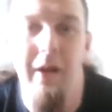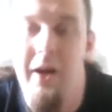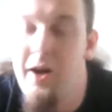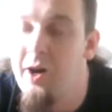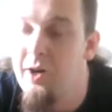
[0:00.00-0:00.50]

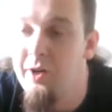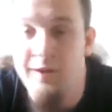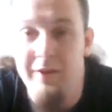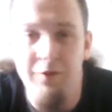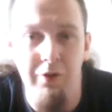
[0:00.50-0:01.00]

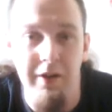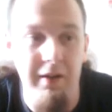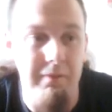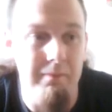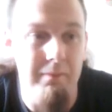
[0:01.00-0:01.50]
Leaf
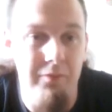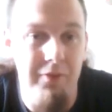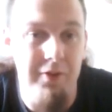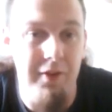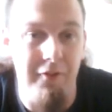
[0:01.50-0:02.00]
Green,
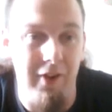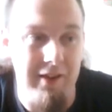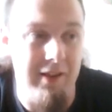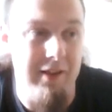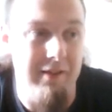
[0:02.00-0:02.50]
the fact
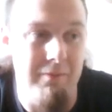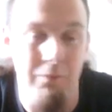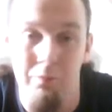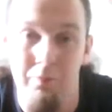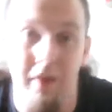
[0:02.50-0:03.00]
that
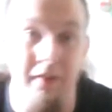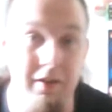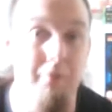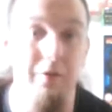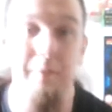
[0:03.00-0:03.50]
it's
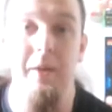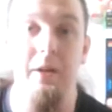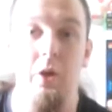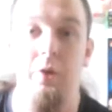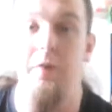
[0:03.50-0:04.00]
a remake
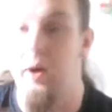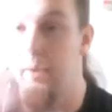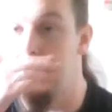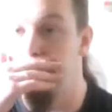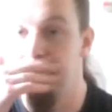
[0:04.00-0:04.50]
of,
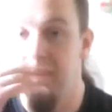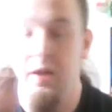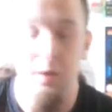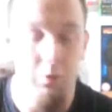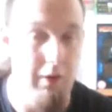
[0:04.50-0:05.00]

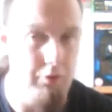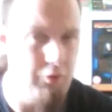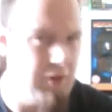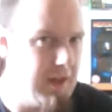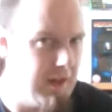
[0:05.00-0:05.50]

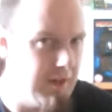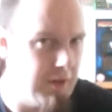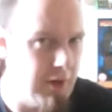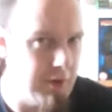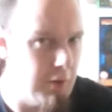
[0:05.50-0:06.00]
green as
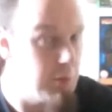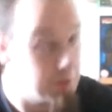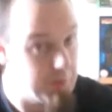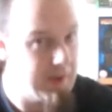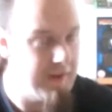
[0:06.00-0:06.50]
far as I know,
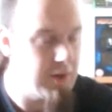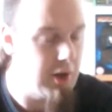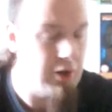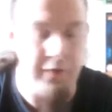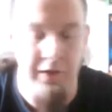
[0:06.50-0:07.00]
which we never got
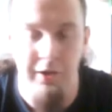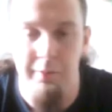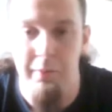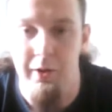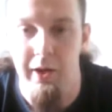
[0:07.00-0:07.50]
over here,
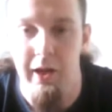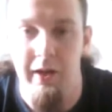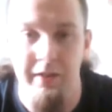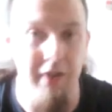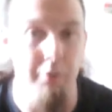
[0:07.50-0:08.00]

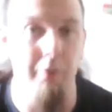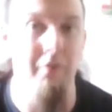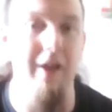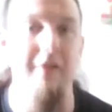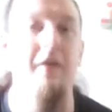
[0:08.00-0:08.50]
but yellow and
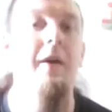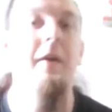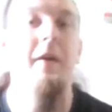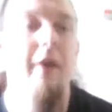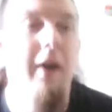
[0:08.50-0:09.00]
red,
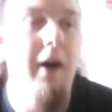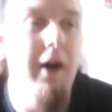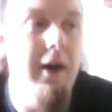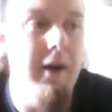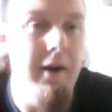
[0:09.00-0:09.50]

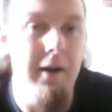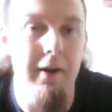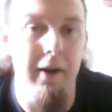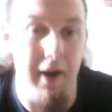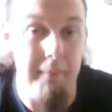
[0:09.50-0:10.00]

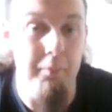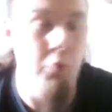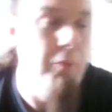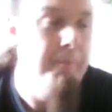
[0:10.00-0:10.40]
and blue.